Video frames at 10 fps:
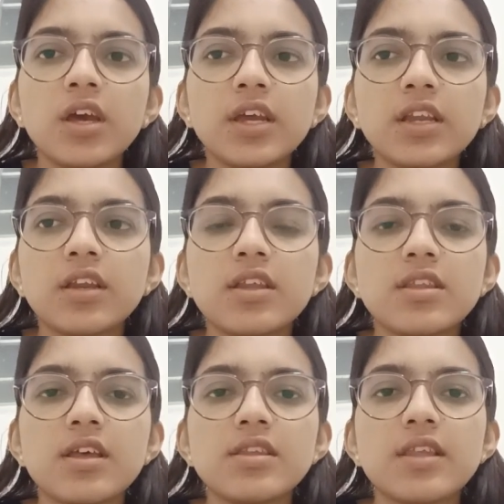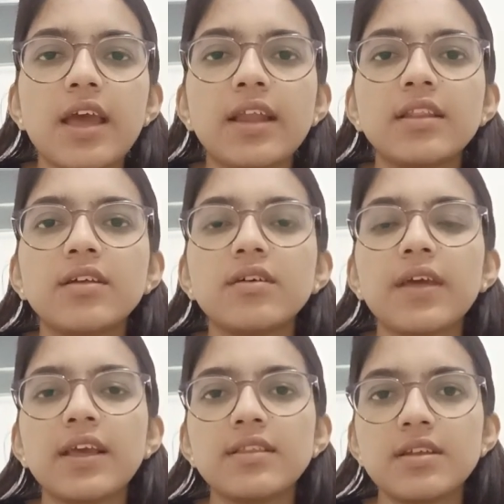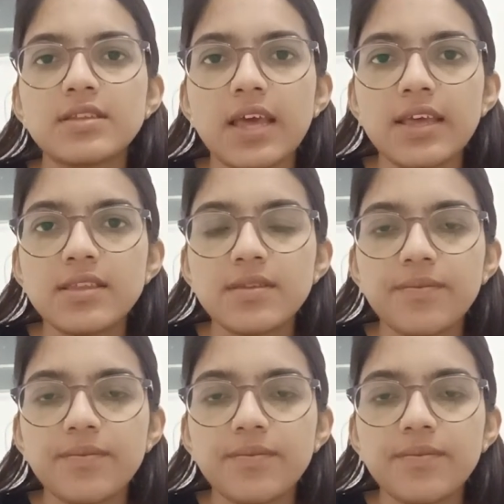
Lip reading: increases. And the exercise